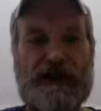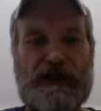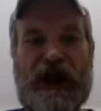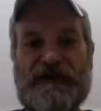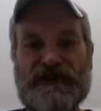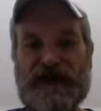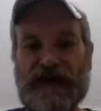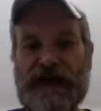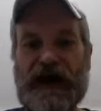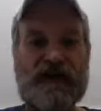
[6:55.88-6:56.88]
Now, having
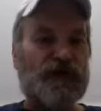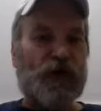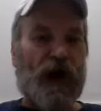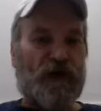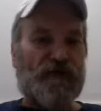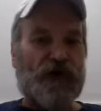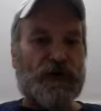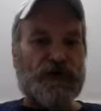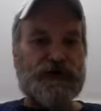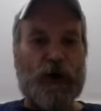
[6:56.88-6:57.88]
said that, if you are a
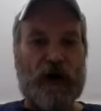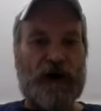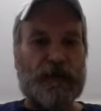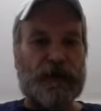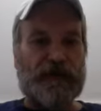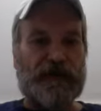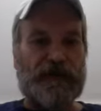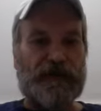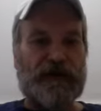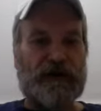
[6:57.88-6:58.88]
very small
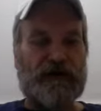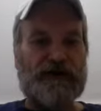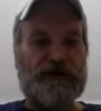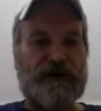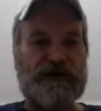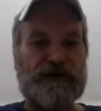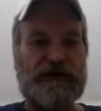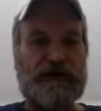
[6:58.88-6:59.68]
company and are interested